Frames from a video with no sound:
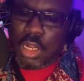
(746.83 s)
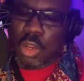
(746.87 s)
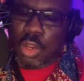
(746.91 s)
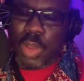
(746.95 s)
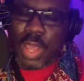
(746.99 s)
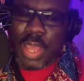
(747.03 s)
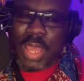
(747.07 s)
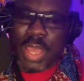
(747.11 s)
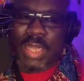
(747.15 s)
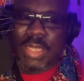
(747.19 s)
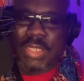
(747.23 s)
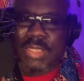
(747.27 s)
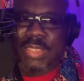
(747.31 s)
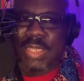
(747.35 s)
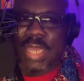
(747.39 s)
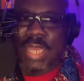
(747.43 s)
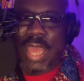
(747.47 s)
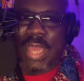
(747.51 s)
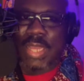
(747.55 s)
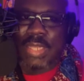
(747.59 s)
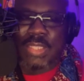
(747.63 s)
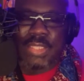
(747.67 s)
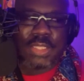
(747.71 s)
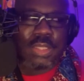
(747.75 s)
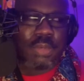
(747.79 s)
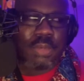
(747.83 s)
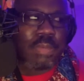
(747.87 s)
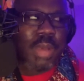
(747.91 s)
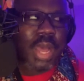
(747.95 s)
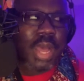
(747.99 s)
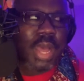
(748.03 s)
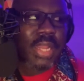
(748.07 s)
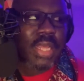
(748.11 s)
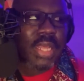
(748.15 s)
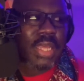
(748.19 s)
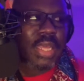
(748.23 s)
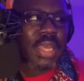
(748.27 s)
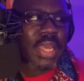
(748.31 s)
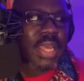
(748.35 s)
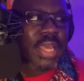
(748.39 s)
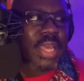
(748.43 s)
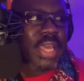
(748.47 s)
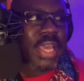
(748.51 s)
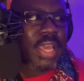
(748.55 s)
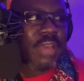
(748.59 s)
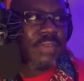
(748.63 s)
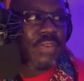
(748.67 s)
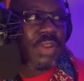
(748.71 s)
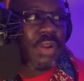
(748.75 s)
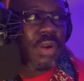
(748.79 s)
Go ahead and tag somebody.
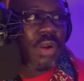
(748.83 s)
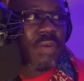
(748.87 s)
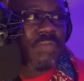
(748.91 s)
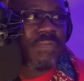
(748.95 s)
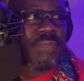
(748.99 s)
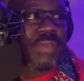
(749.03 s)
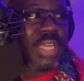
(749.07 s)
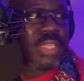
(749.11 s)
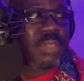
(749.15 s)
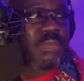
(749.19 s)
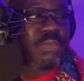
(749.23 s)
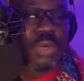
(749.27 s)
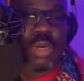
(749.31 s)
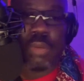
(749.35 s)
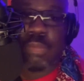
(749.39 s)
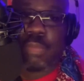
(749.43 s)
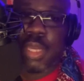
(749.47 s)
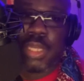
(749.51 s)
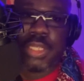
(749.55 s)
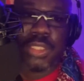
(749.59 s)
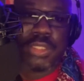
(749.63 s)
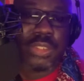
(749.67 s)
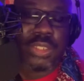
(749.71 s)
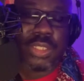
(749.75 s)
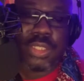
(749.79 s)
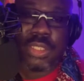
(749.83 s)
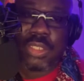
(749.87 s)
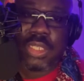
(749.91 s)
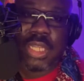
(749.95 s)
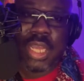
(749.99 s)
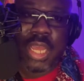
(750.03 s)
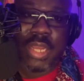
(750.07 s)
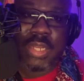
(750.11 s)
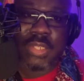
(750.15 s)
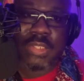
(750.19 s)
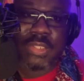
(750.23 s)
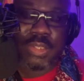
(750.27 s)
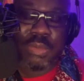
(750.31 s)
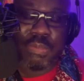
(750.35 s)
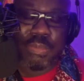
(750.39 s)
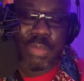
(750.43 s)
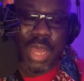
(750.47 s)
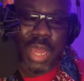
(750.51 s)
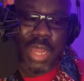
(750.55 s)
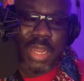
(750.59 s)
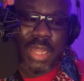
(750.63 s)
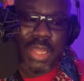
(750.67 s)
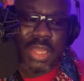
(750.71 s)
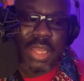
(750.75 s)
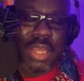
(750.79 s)
If you're on Facebook, make sure you tag
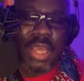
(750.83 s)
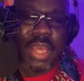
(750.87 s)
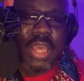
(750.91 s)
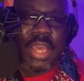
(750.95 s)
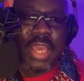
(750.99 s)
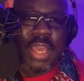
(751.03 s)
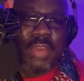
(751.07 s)
somebody.